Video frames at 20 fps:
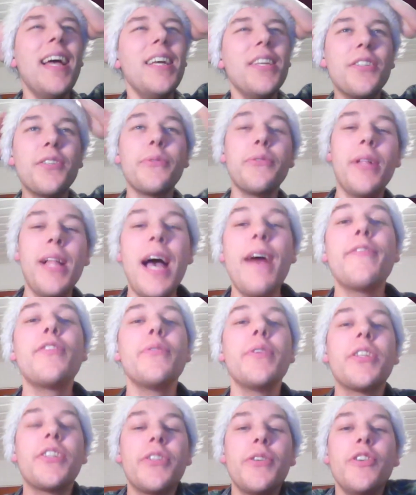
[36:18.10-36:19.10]
so you'll have
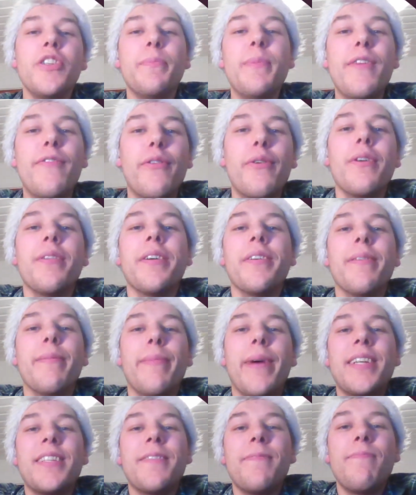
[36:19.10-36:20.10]
to excuse me for a little
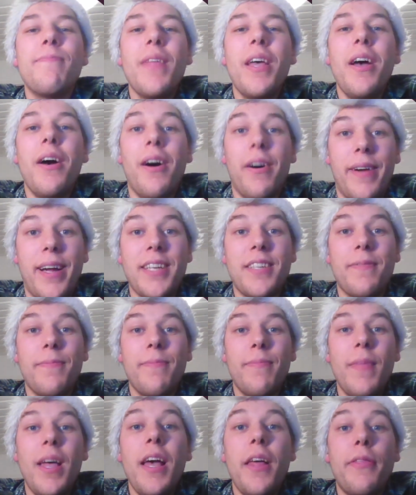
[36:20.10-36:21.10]
bit. Alright,
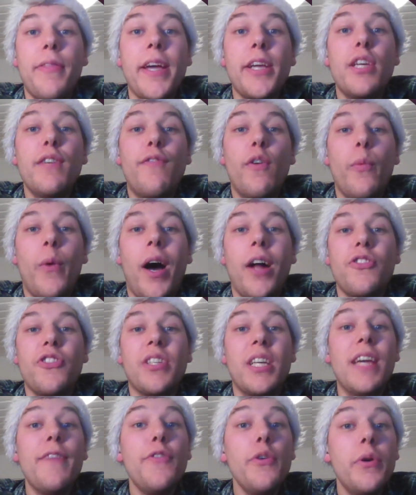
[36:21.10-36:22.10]
thank you for
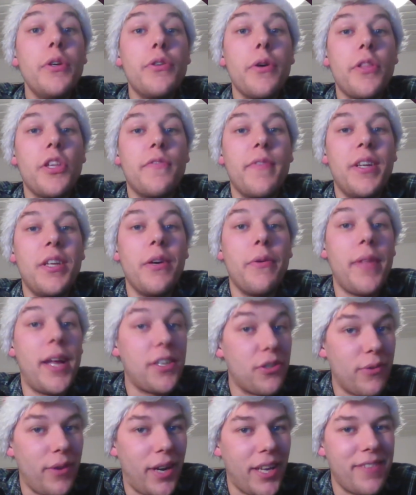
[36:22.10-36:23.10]
watching. If you enjoyed this video,
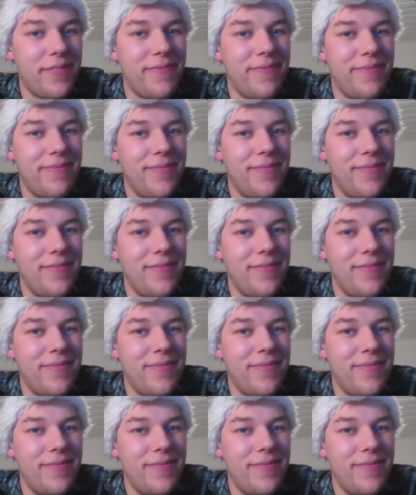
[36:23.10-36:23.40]
that's great.